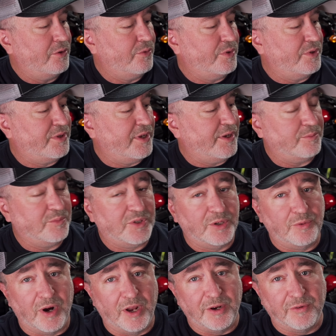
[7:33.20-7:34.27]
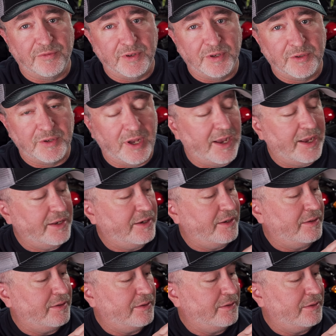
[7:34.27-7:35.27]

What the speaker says: with the MCrider field guide,